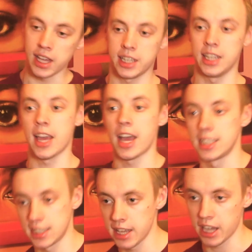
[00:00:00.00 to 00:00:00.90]
Then he
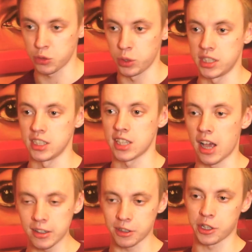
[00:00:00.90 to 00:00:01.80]
had sex with this
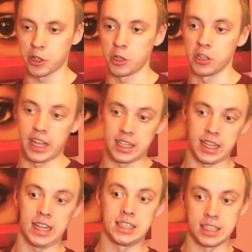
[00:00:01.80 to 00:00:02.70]
other girl
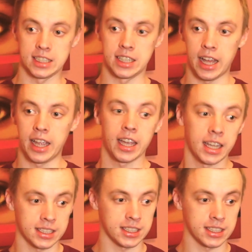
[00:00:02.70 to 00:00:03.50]
and then this guy had